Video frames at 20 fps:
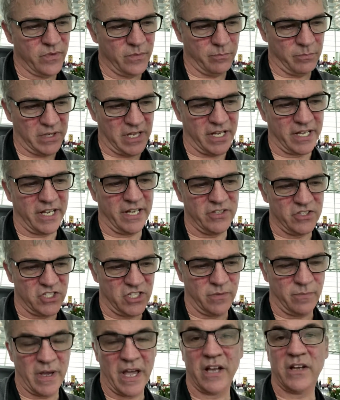plug into
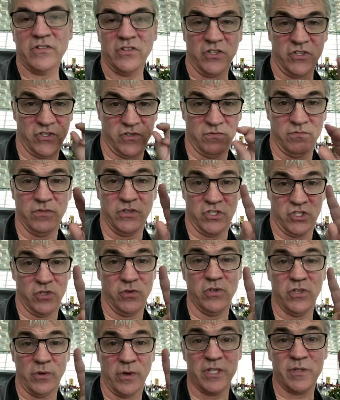the back of the
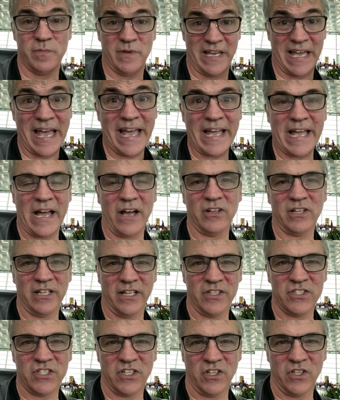2 USB-A
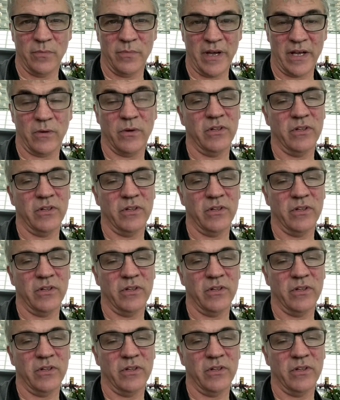outlets on the back.